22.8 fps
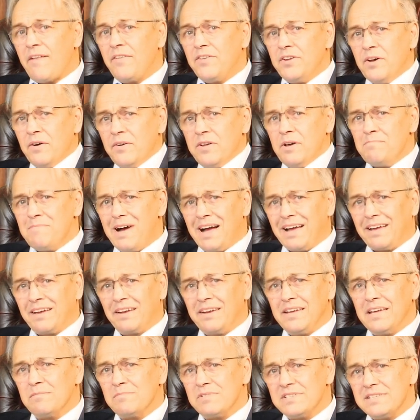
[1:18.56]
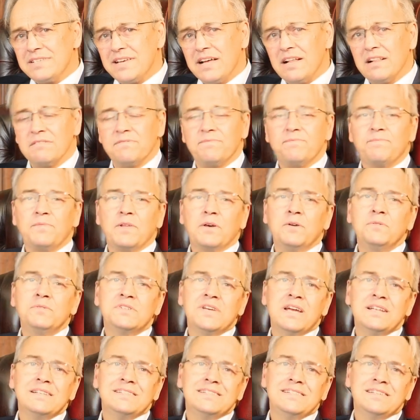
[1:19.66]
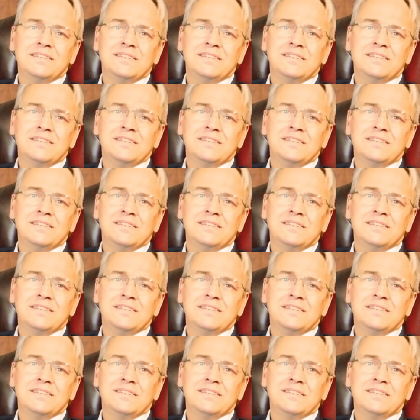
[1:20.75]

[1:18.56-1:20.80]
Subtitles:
Antonio Macrì himself who sent